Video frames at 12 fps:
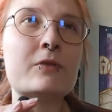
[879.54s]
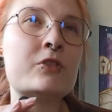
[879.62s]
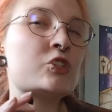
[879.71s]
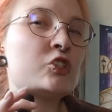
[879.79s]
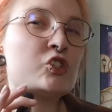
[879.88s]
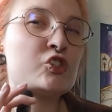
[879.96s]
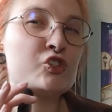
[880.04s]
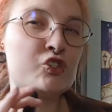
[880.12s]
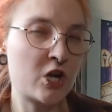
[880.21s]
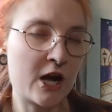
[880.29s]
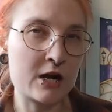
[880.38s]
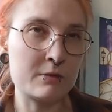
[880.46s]
this
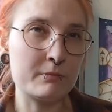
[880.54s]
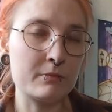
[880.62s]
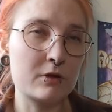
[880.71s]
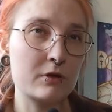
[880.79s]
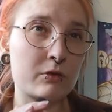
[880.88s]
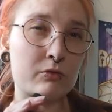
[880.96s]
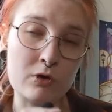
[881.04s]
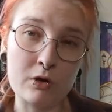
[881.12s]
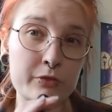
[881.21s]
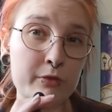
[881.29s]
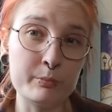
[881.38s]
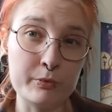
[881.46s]
charm
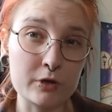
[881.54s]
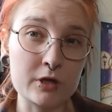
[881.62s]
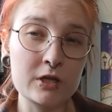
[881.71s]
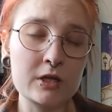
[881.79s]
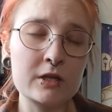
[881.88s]
throughout the book,